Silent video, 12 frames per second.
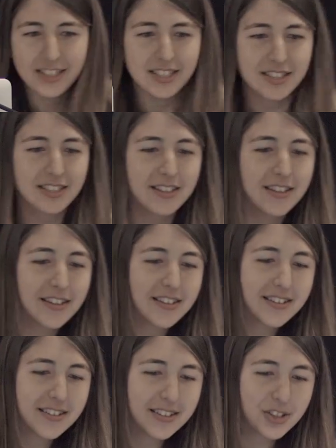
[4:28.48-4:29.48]
this.
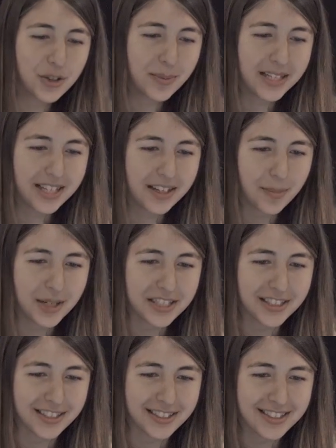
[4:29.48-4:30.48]
Too many
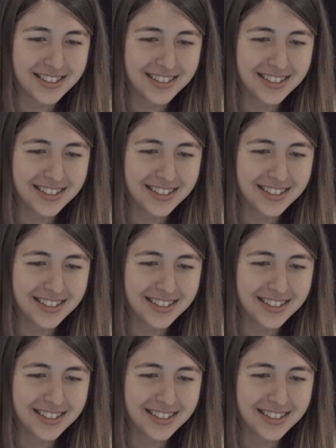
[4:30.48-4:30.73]
animations.